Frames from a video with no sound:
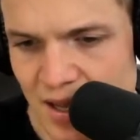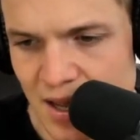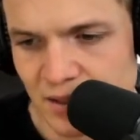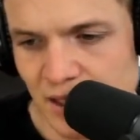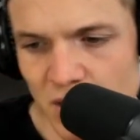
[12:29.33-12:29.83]

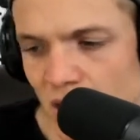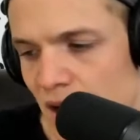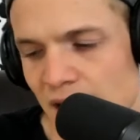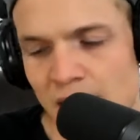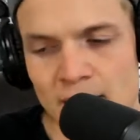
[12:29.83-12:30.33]
Like,
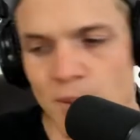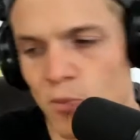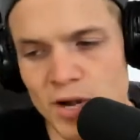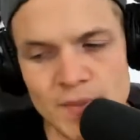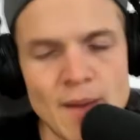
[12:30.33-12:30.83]
I'm
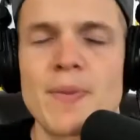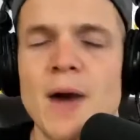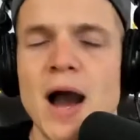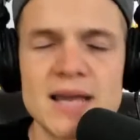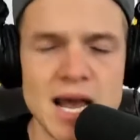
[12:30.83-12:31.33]
worried about my
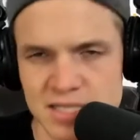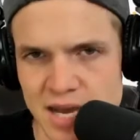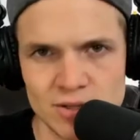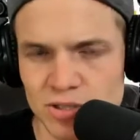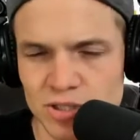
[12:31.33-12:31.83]
podcast
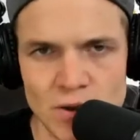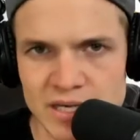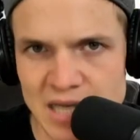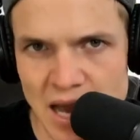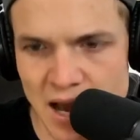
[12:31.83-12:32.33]
downloads going
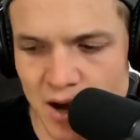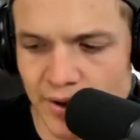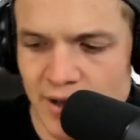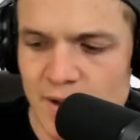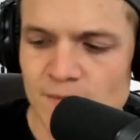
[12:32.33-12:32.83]

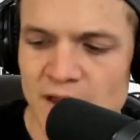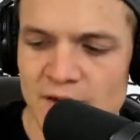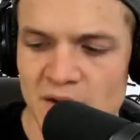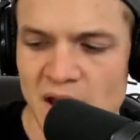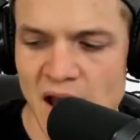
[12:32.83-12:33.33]
down if
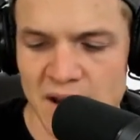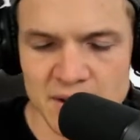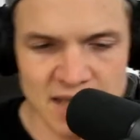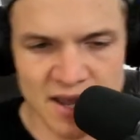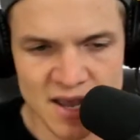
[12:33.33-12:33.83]

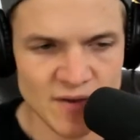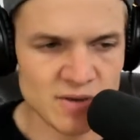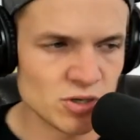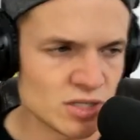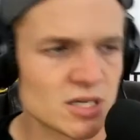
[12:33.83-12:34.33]
I
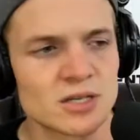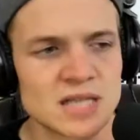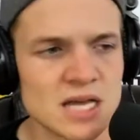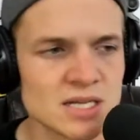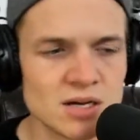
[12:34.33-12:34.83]
do this
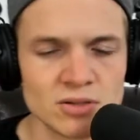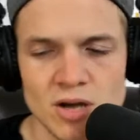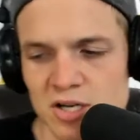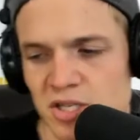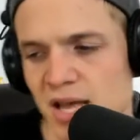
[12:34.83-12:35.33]
$100,000
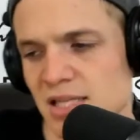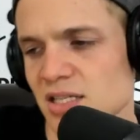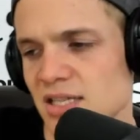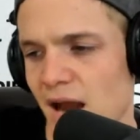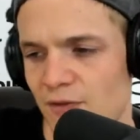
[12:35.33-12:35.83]
launch, then that's going to
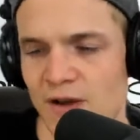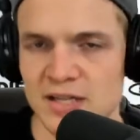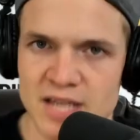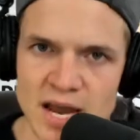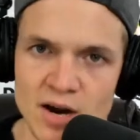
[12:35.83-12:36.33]
sacrifice there.